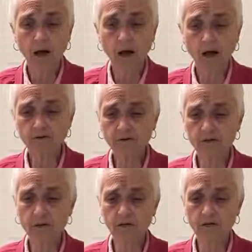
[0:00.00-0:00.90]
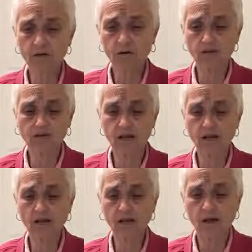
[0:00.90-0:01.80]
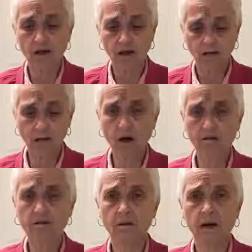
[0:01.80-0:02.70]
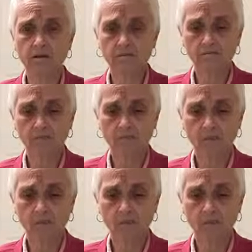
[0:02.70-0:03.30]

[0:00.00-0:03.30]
I have committed no sin and wronged none.